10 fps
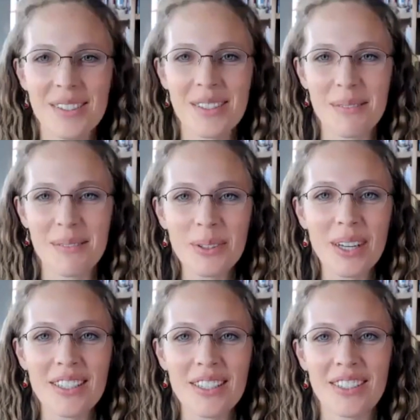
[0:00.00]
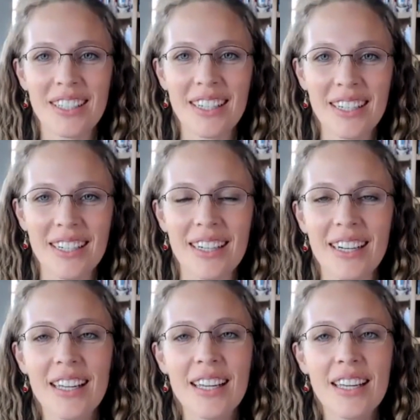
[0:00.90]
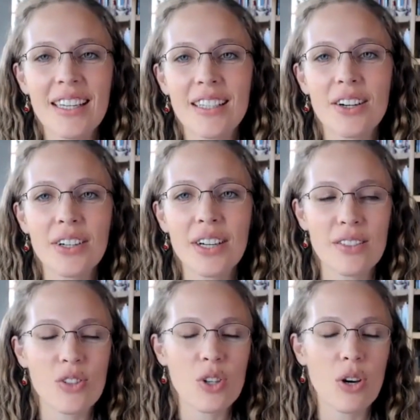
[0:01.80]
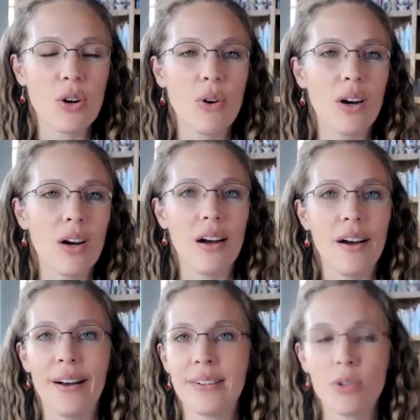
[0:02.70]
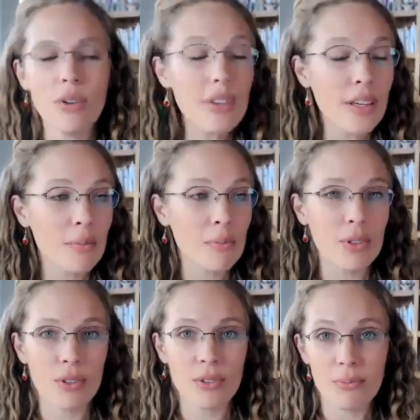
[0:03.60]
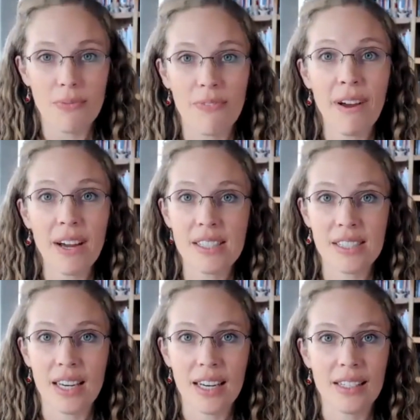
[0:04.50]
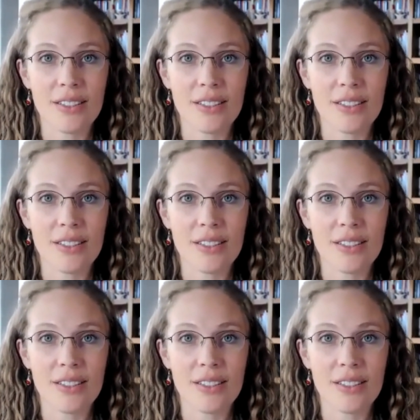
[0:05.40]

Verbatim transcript: I'm so glad you're here. All right. So I told them you're fascinating.